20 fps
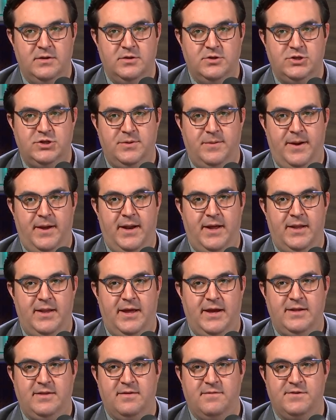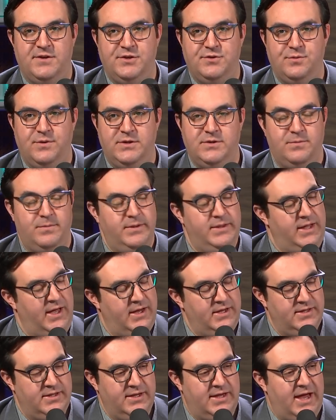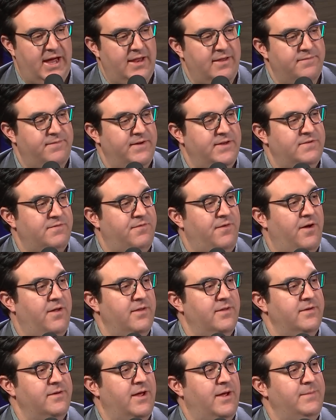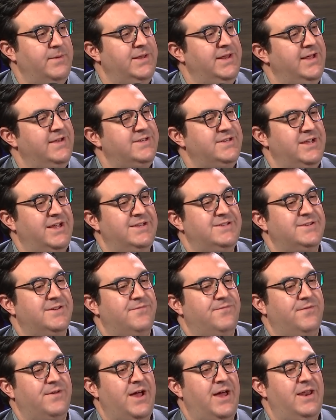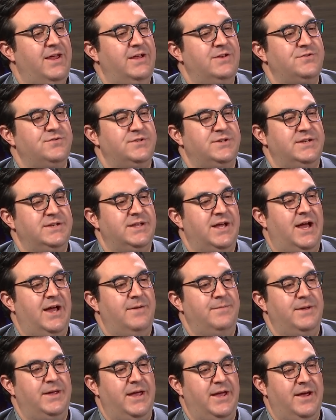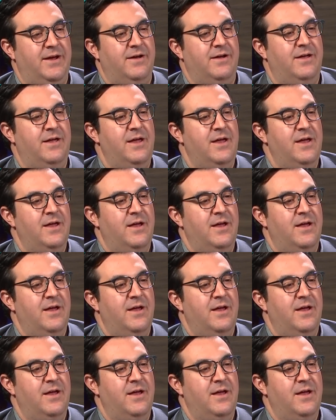She may not like the situation. The caliphate's fallen. I mean, it's kind of interesting timing, Harry.